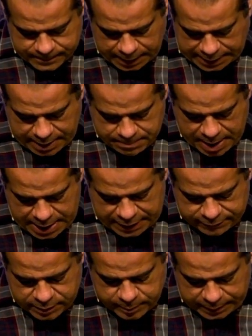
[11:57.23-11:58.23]
Yet many
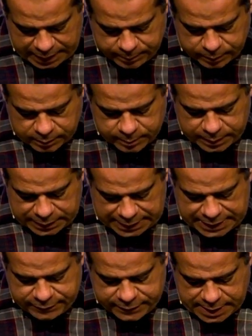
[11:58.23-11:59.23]
of the people
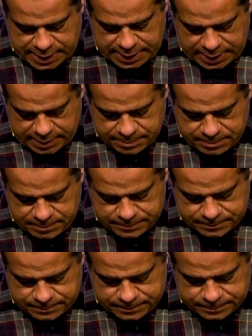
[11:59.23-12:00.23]
believed in him.
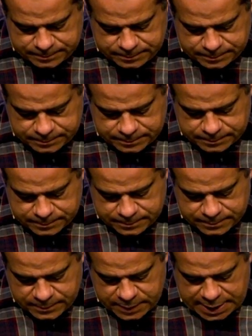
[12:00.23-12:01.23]

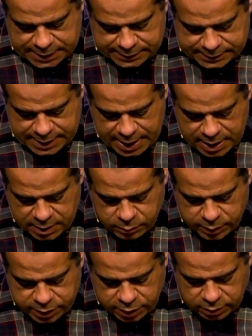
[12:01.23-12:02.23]
They said,
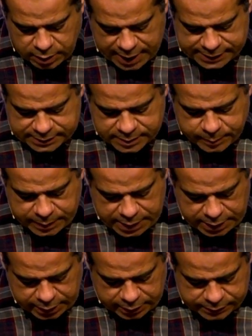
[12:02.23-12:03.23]
When the Christ
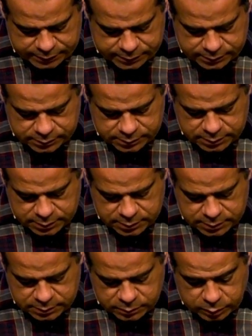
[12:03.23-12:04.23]
appears,
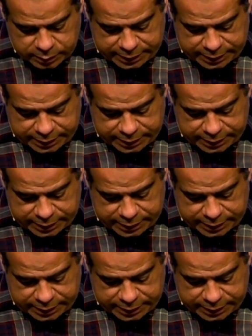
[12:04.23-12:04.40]
will